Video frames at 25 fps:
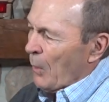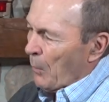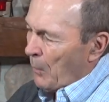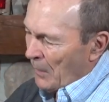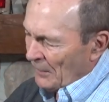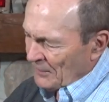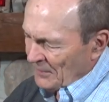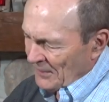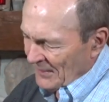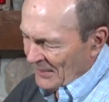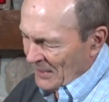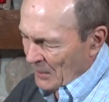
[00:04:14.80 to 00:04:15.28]

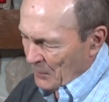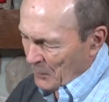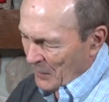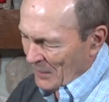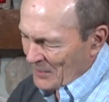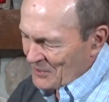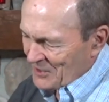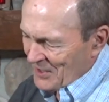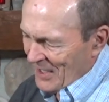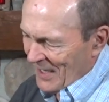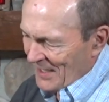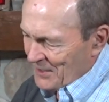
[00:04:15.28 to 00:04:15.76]
One thing that
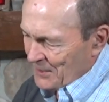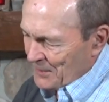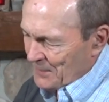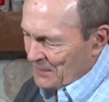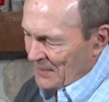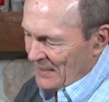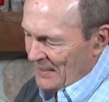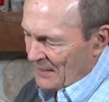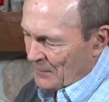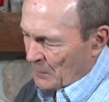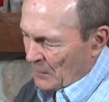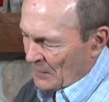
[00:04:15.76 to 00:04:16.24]
was kind of
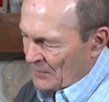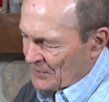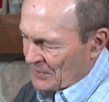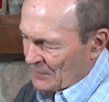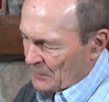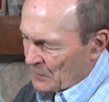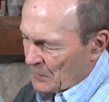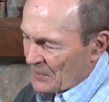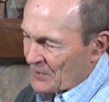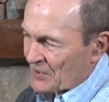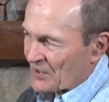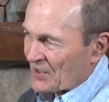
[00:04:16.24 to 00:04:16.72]
unique
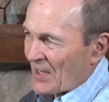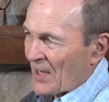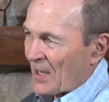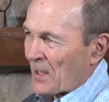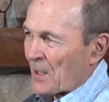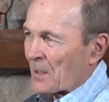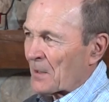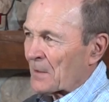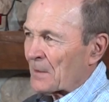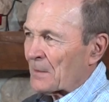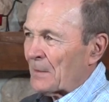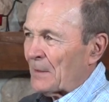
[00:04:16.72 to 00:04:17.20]
was
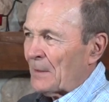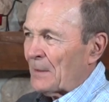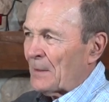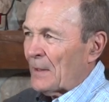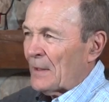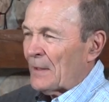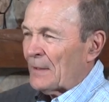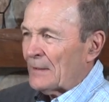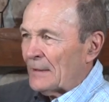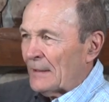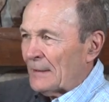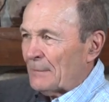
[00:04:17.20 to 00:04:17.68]

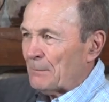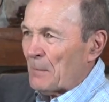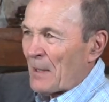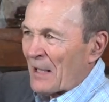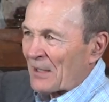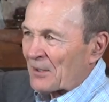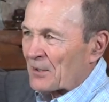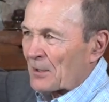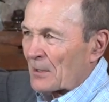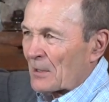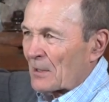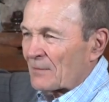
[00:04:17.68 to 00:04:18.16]
their
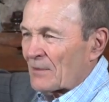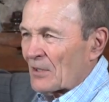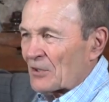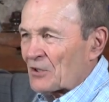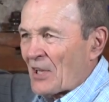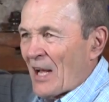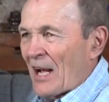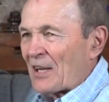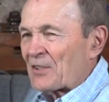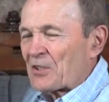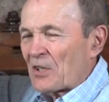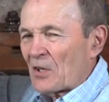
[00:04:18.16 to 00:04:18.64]
method of
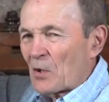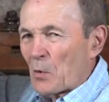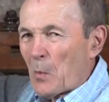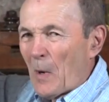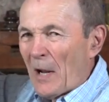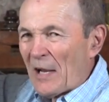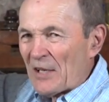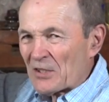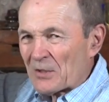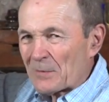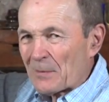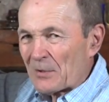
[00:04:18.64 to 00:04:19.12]
attaching
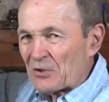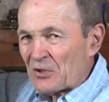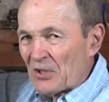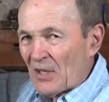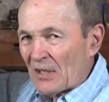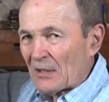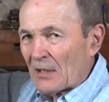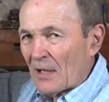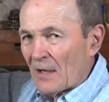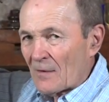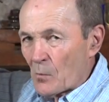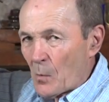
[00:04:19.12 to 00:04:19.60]
weights, because you
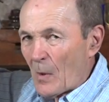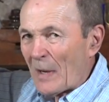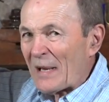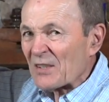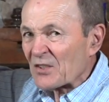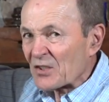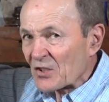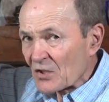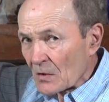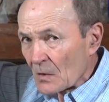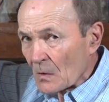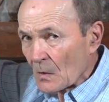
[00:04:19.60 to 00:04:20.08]
had to have
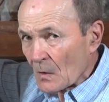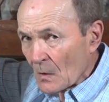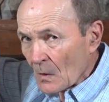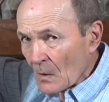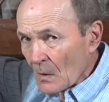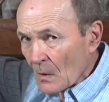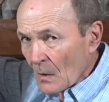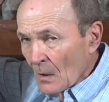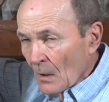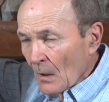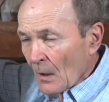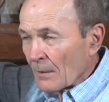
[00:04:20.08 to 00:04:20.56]
weights.
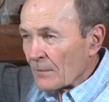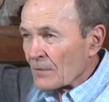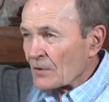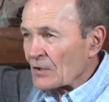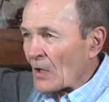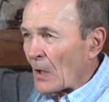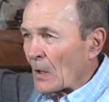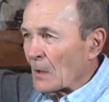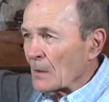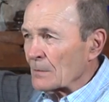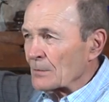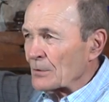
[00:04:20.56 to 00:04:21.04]

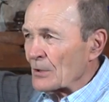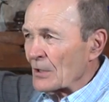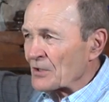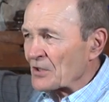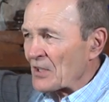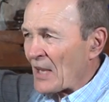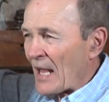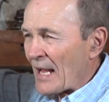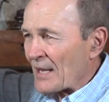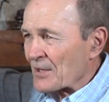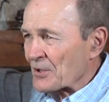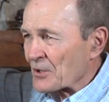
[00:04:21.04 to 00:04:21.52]
So
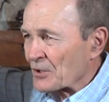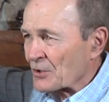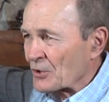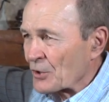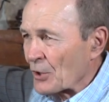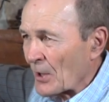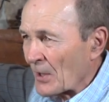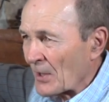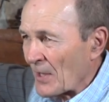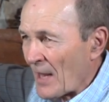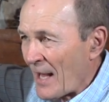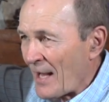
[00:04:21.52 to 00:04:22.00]
just as
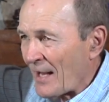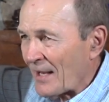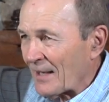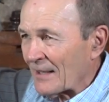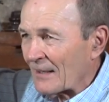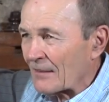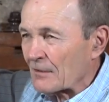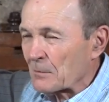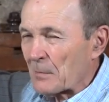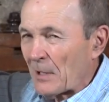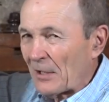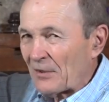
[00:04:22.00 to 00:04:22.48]

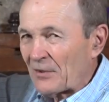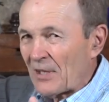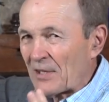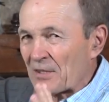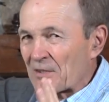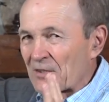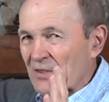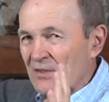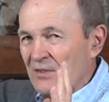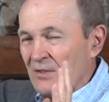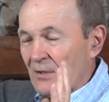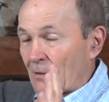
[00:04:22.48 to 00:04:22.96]
today, everybody
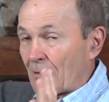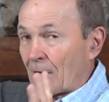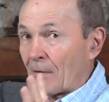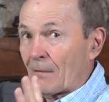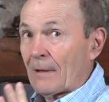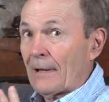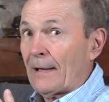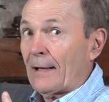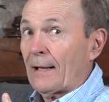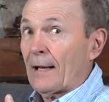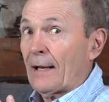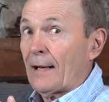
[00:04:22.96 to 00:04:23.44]
thinks this is a
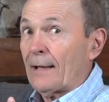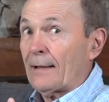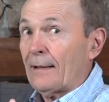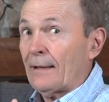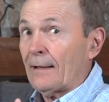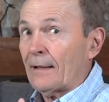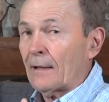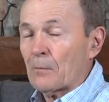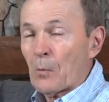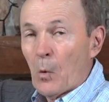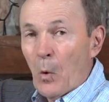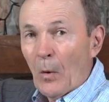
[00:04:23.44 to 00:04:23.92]
great
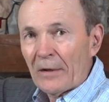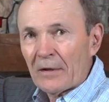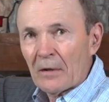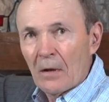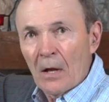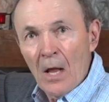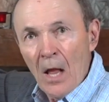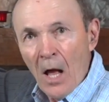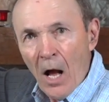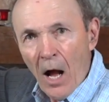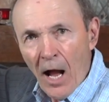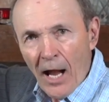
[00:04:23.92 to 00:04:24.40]
idea. Boy,
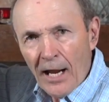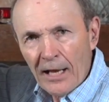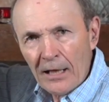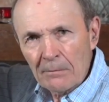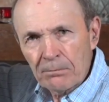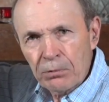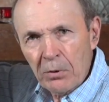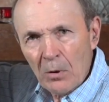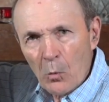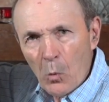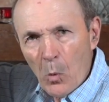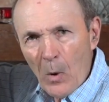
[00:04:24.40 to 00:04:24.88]
I
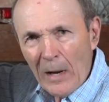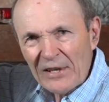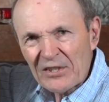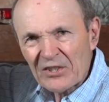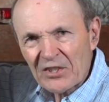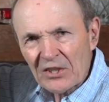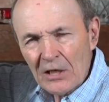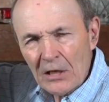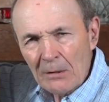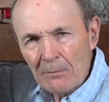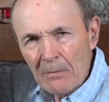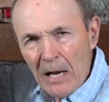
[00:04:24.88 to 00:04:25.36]
can put
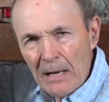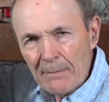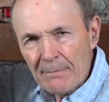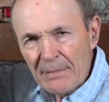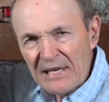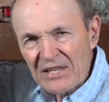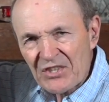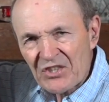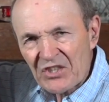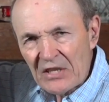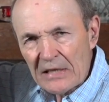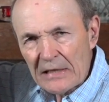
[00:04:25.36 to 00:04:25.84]
weights into my
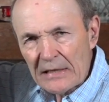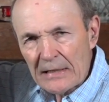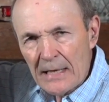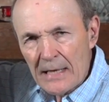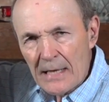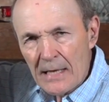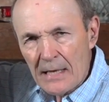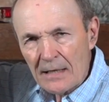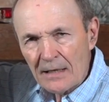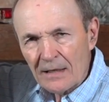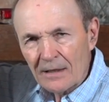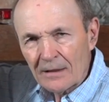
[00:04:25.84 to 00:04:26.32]

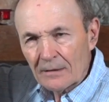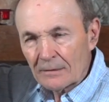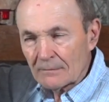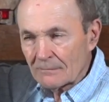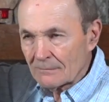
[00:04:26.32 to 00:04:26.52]
BCD.